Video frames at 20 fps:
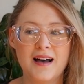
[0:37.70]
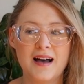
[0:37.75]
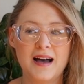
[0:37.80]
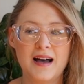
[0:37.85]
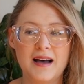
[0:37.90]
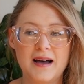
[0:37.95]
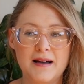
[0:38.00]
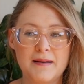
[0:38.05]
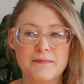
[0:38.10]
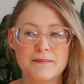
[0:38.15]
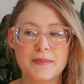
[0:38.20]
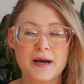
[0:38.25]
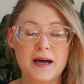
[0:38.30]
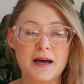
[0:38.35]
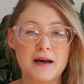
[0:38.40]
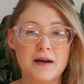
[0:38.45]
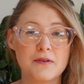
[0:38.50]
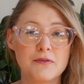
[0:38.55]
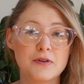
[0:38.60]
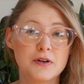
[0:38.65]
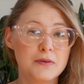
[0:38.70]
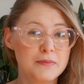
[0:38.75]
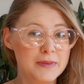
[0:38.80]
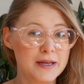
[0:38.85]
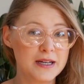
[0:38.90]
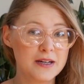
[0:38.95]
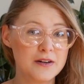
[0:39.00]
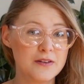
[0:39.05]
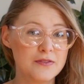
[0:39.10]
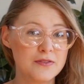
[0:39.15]
a room
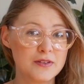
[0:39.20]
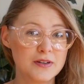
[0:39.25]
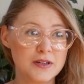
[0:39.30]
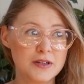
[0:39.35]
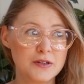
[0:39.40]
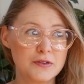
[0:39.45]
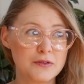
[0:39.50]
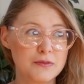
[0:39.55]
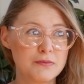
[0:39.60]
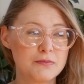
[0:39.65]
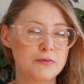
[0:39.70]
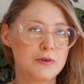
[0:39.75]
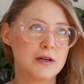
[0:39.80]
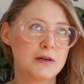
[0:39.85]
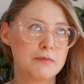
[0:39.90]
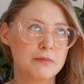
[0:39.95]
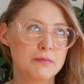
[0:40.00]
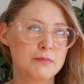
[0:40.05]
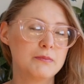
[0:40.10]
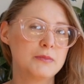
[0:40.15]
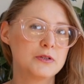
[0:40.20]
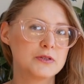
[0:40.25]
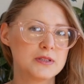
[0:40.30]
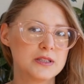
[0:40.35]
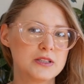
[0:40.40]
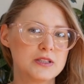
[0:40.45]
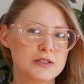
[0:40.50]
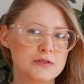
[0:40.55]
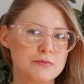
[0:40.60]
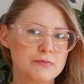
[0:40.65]
makeover, well
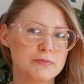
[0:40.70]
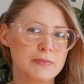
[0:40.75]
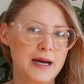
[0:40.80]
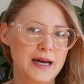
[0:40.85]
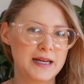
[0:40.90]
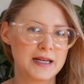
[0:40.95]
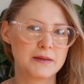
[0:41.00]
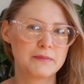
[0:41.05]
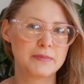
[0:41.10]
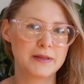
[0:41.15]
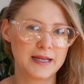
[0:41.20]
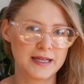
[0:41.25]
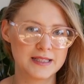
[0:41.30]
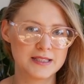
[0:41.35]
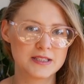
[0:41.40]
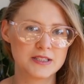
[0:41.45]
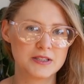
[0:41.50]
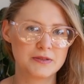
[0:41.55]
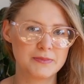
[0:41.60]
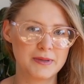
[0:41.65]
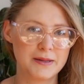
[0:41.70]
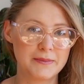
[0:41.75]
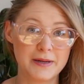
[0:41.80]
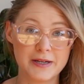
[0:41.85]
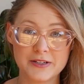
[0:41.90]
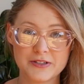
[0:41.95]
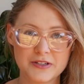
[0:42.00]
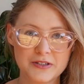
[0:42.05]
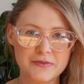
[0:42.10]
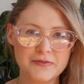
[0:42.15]
mostly just adding plants to my
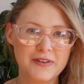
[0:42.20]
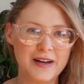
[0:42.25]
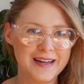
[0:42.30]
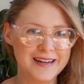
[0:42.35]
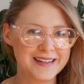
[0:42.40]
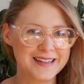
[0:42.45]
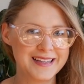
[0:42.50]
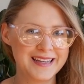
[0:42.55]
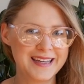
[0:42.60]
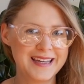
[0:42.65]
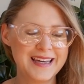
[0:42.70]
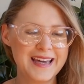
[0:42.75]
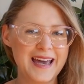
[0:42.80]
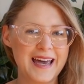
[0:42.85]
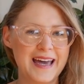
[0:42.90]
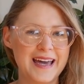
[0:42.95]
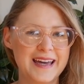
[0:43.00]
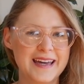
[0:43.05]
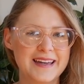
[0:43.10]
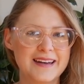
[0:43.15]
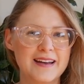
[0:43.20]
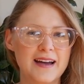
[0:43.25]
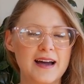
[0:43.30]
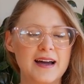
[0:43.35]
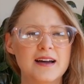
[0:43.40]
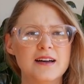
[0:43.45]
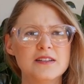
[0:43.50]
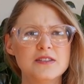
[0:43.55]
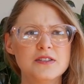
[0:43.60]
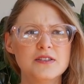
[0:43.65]
bedroom finally, and
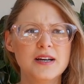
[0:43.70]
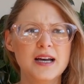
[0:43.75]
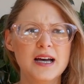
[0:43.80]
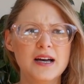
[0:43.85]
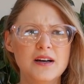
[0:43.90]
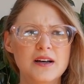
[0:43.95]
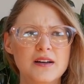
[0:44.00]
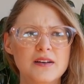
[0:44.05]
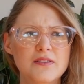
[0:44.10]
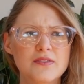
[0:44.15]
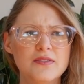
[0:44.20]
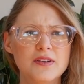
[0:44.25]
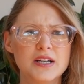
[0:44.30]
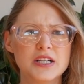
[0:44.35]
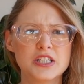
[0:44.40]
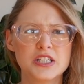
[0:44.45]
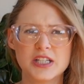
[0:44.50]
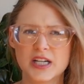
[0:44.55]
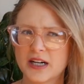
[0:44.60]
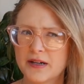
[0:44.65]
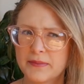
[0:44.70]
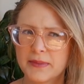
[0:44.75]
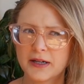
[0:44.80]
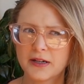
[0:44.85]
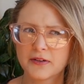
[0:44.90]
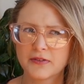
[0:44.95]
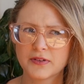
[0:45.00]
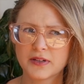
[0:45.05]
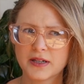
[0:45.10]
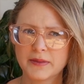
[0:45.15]
I also have a chair
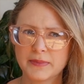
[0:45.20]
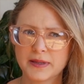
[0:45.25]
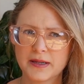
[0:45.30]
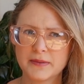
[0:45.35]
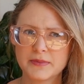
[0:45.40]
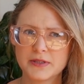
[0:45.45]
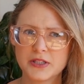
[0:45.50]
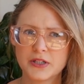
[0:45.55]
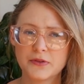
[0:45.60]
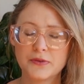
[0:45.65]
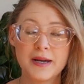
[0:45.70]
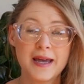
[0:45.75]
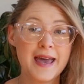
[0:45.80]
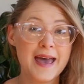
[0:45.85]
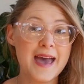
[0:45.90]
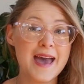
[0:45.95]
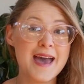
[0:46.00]
makeover coming up soon.